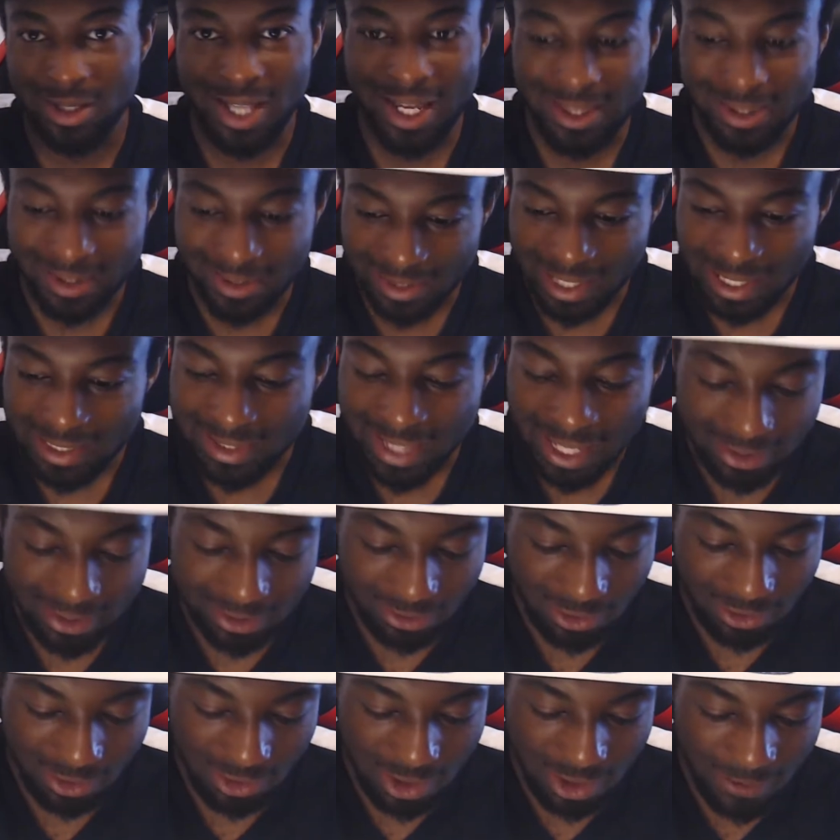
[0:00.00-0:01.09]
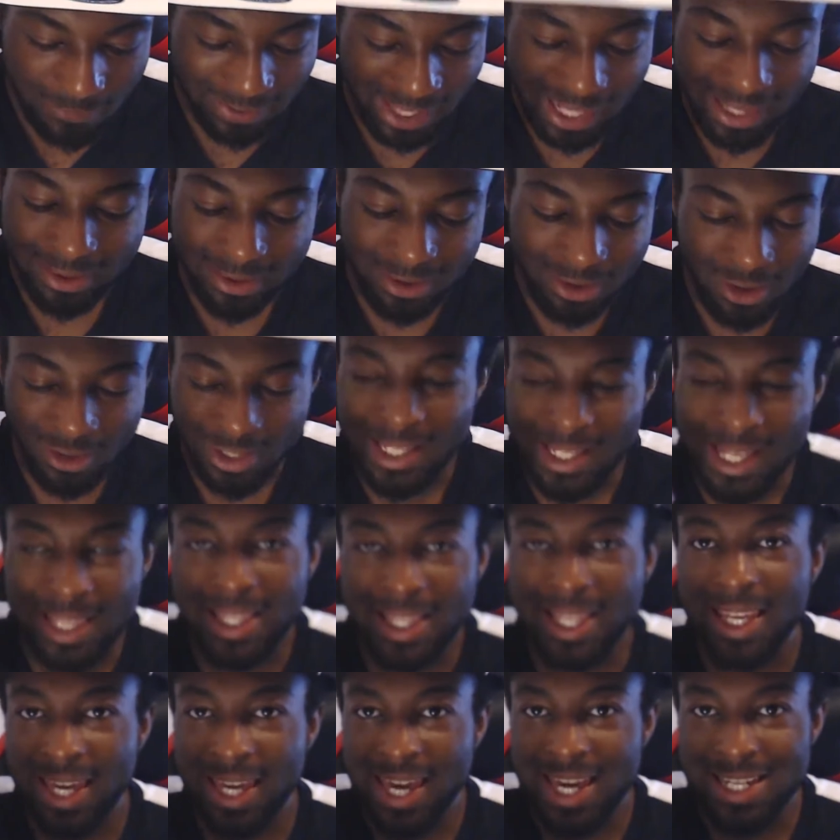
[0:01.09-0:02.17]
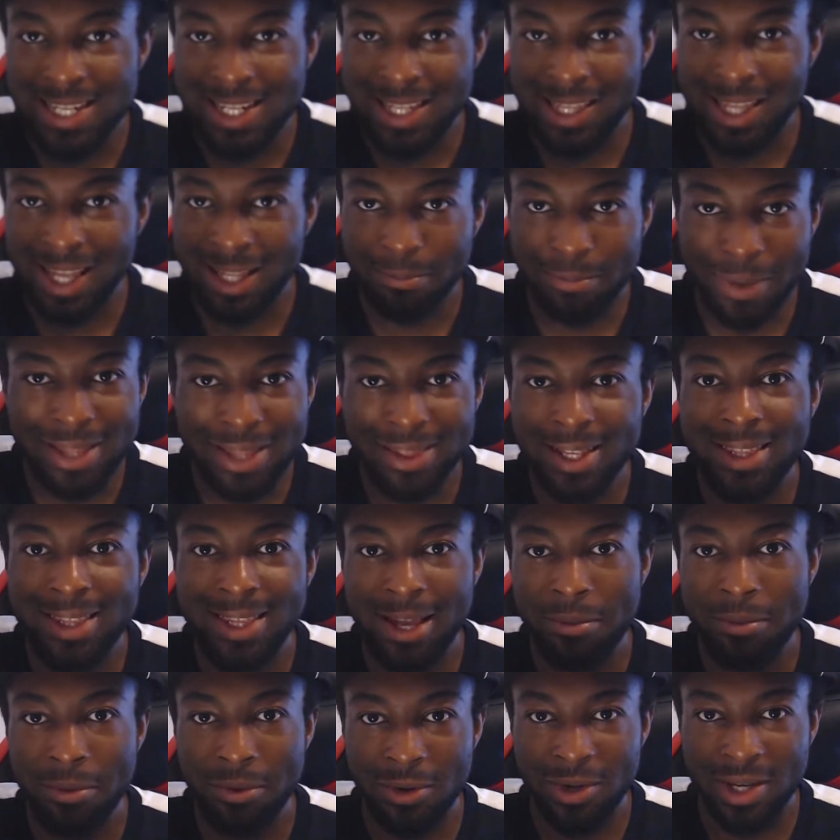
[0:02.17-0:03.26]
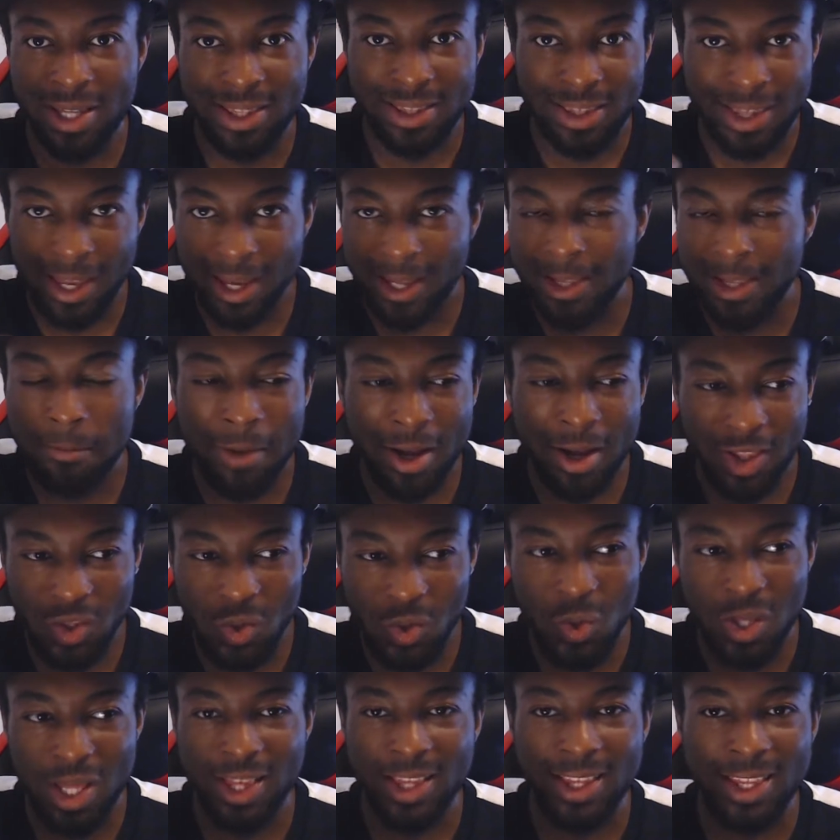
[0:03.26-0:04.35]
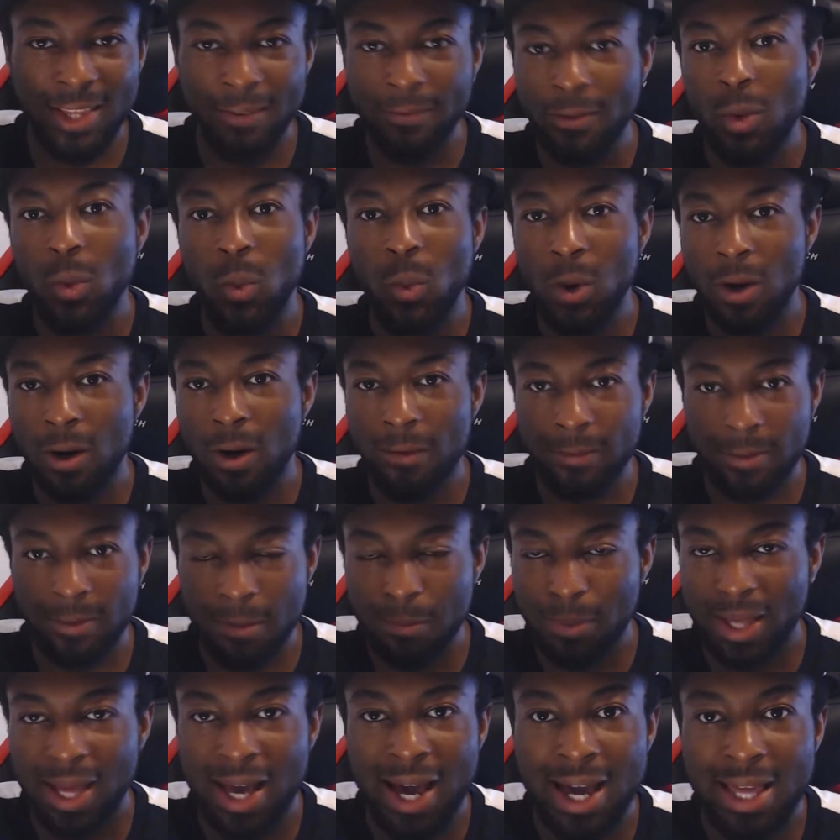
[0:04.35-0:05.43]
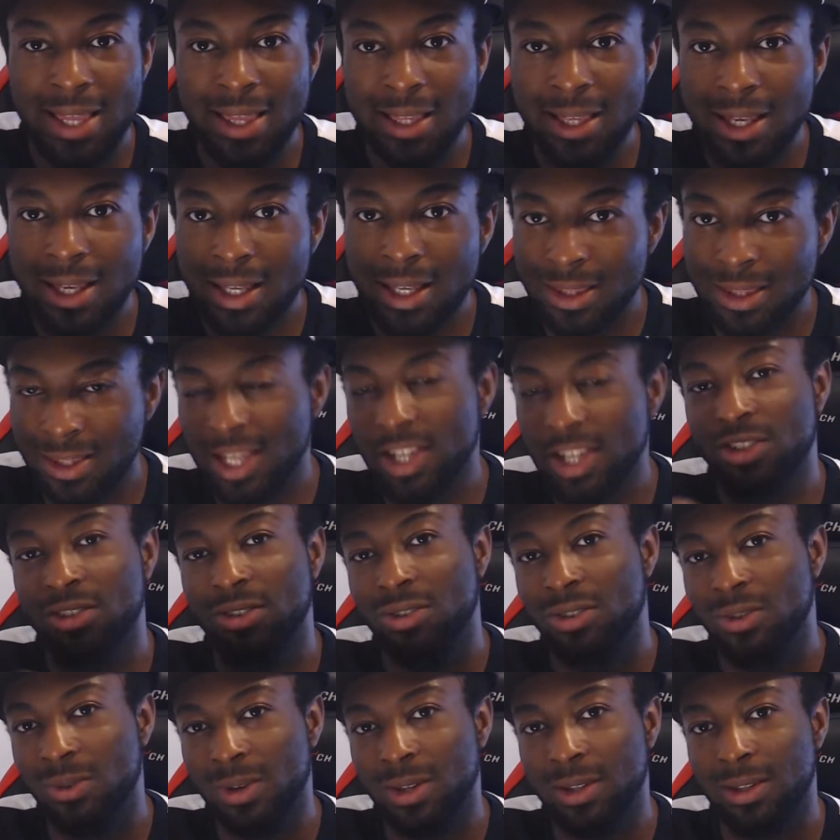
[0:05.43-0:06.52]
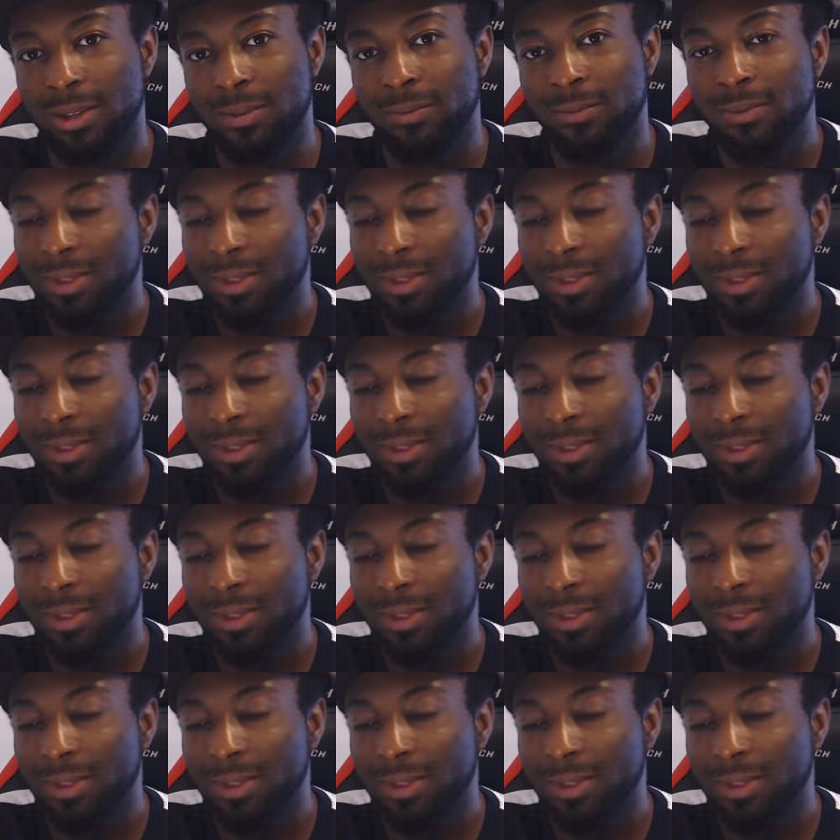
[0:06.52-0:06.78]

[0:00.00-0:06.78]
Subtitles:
That if that's not an indication that Bandai Namco is thinking about doing a civil war of some kind, they should do it.